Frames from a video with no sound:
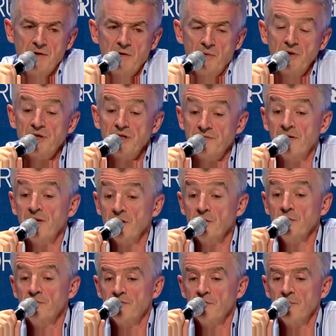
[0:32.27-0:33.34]
which is very
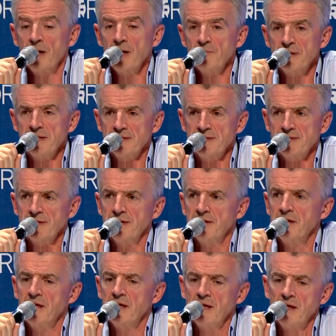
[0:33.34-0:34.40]
good for my business
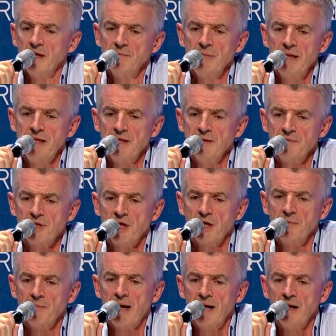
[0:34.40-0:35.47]
in the medium
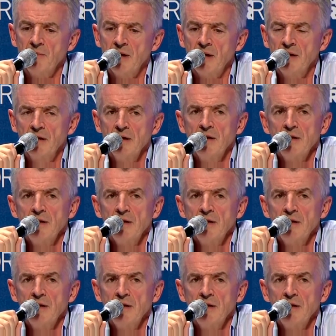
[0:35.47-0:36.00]
term anyway.